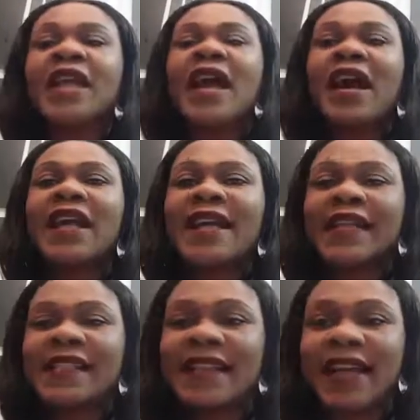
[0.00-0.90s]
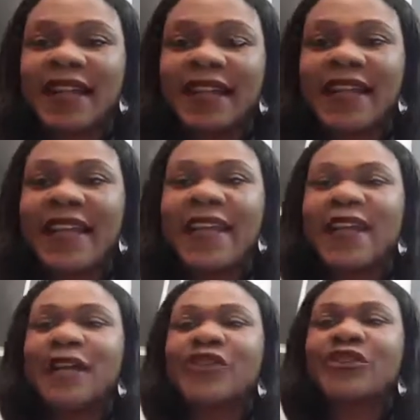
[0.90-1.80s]
are less likely
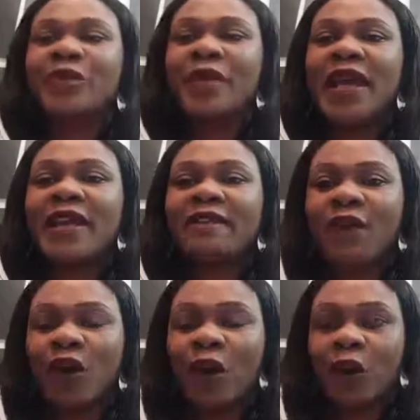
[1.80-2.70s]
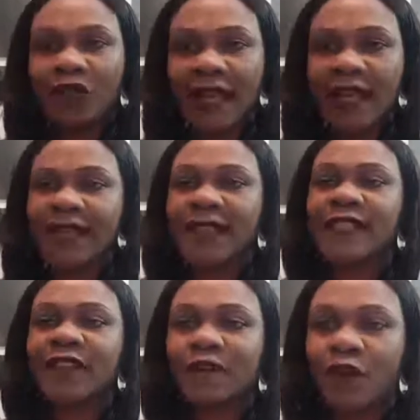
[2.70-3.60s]
to be involved in
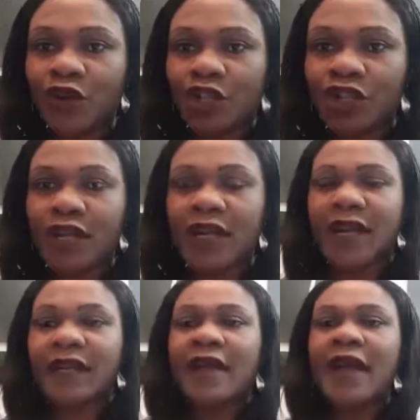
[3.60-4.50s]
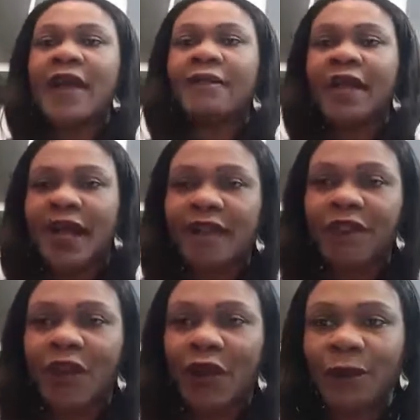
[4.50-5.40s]
dysfunctional
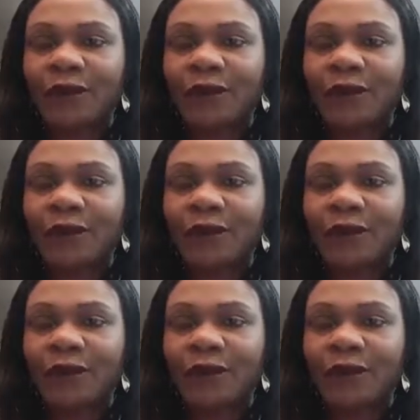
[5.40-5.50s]
behavior.